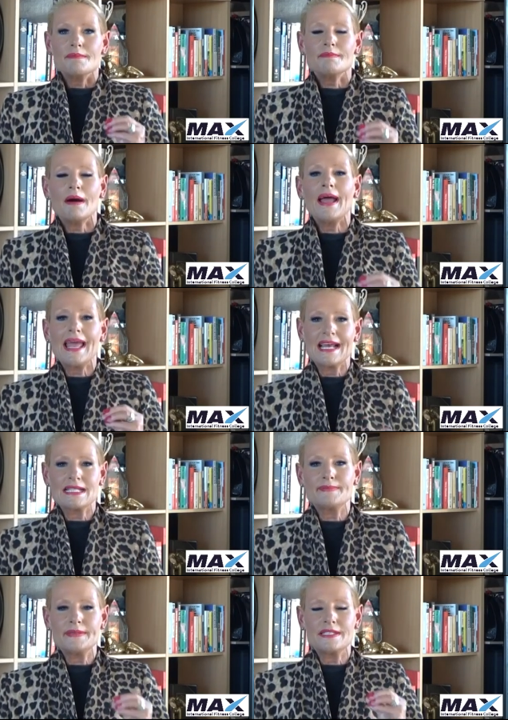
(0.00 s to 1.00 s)
My
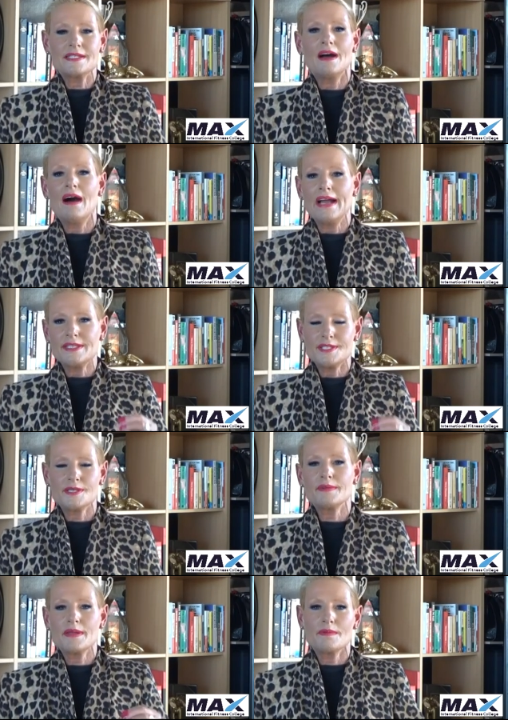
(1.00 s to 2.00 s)
husband died
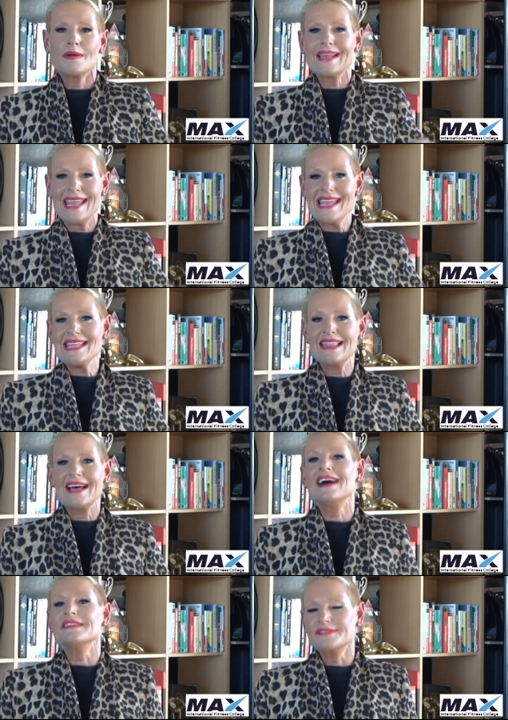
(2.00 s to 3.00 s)
doing what he
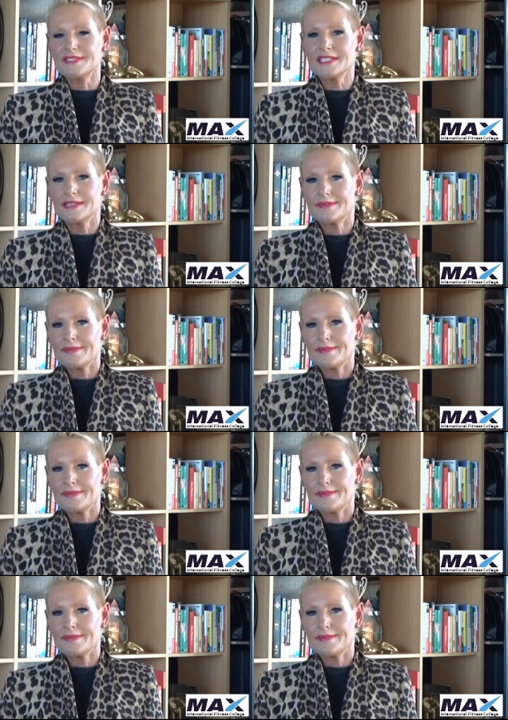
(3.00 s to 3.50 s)
loved.